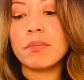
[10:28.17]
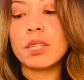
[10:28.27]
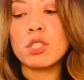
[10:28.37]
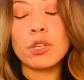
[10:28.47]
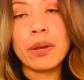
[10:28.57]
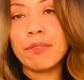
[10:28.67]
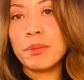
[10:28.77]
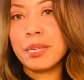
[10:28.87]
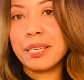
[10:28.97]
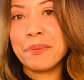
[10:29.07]
So you have
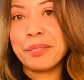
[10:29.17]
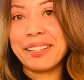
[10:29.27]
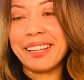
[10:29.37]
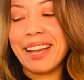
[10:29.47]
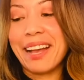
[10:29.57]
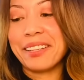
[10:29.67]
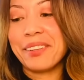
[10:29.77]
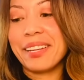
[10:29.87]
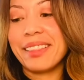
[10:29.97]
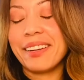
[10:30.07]
to be completely
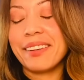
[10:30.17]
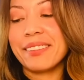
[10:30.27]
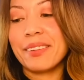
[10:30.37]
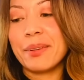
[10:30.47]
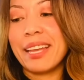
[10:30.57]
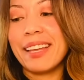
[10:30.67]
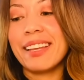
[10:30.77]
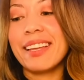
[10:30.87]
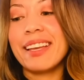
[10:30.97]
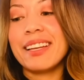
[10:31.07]
accurate there.
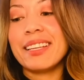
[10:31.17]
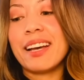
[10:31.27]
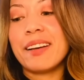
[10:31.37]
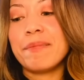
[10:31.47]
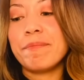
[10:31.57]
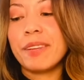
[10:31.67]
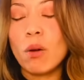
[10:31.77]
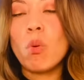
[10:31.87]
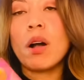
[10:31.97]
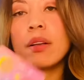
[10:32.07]
Okay.
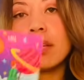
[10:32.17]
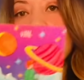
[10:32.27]
A walking